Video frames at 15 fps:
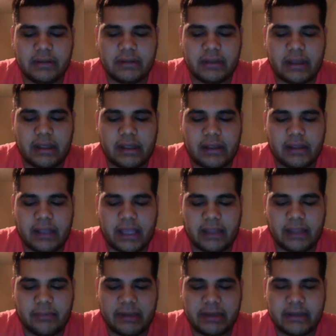
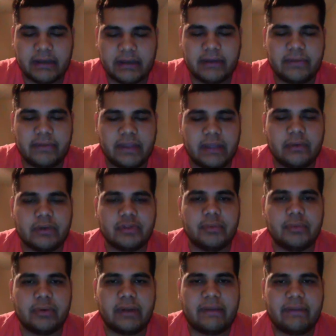element of the
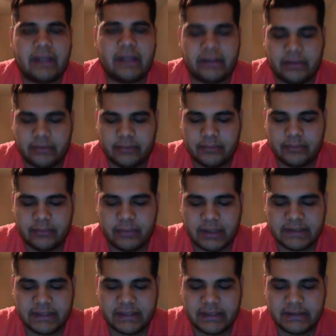quadruple net value
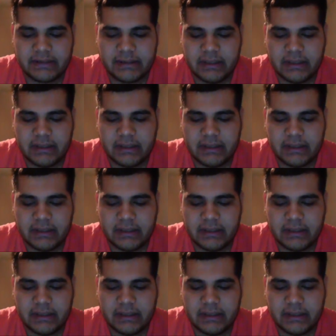process.